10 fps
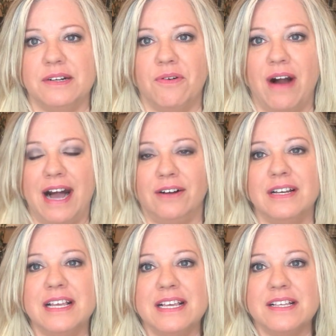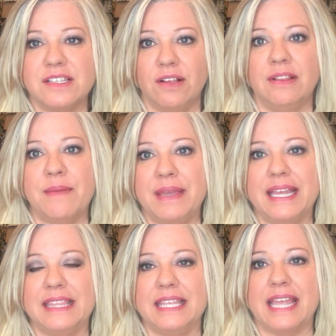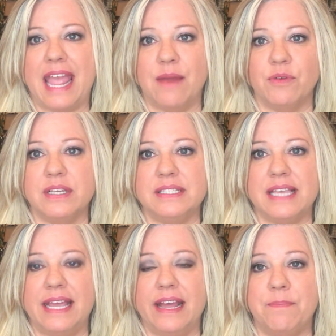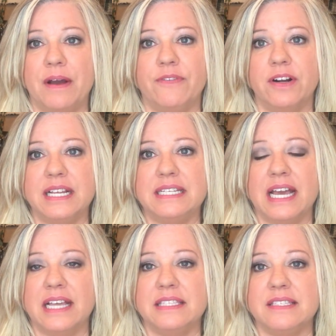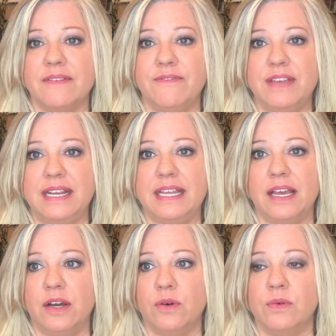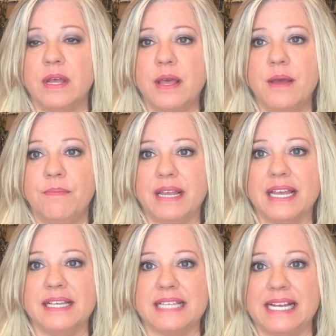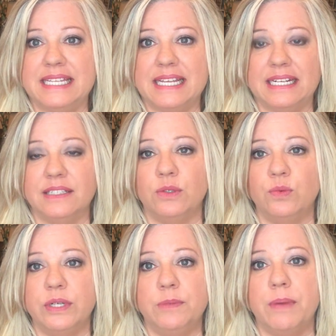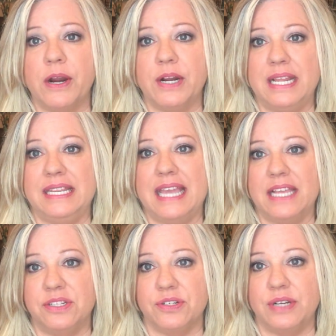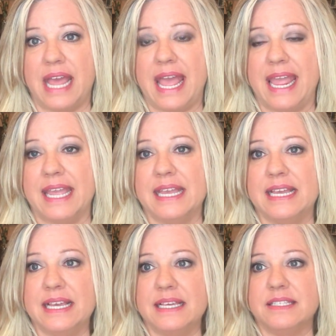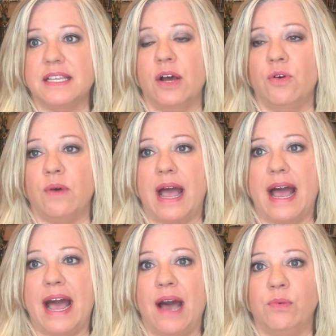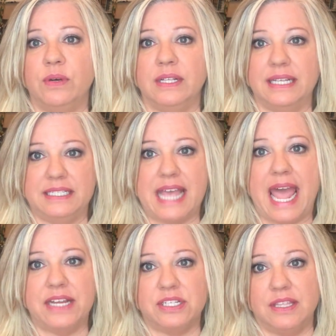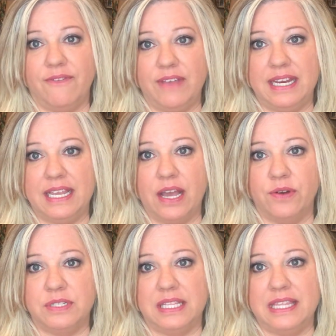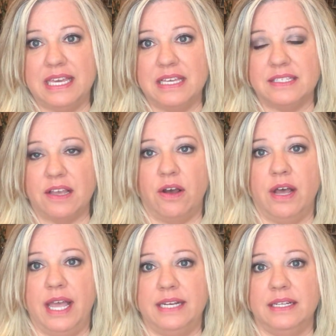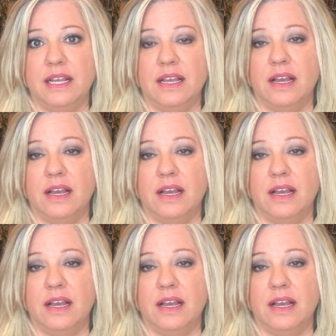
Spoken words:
in a while. So let me get the camera set up. I've already done some video because I did a little wood burning yesterday. So I will attach the video to this on